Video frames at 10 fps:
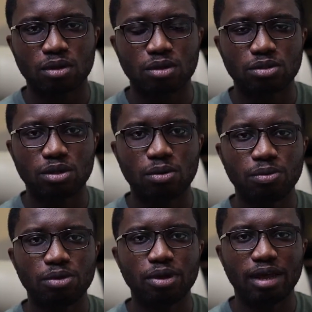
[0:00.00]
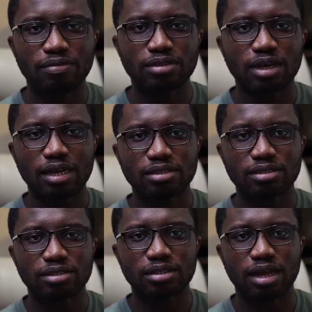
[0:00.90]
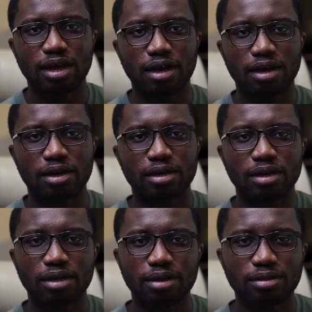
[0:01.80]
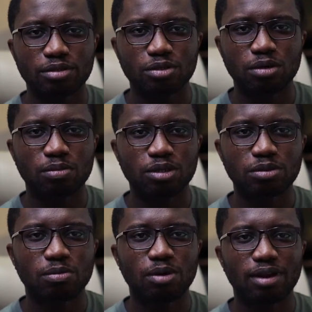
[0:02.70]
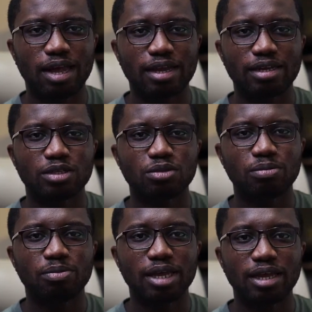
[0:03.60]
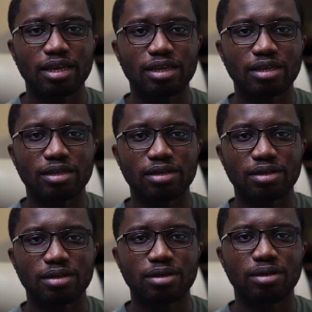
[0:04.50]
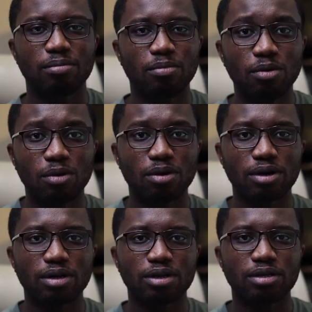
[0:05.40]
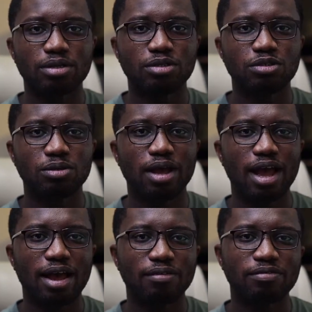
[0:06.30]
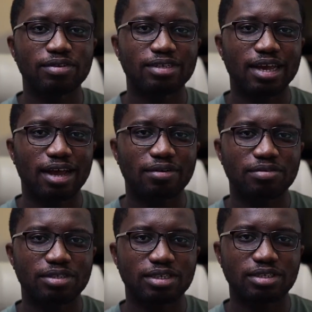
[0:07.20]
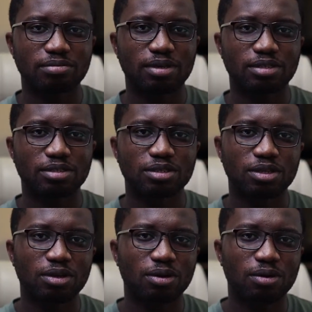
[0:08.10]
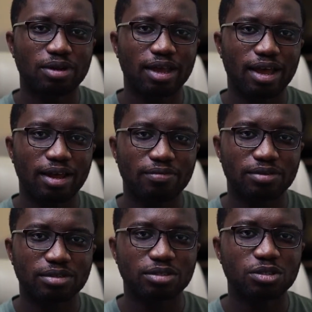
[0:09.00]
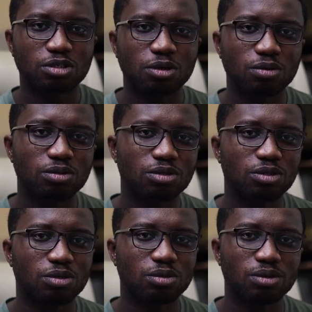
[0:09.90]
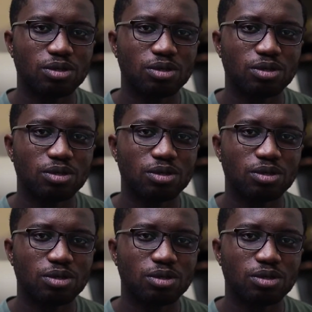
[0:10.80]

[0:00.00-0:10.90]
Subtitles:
So advertisers are so much more likely to pay more to have their advertisements or their adverts shown to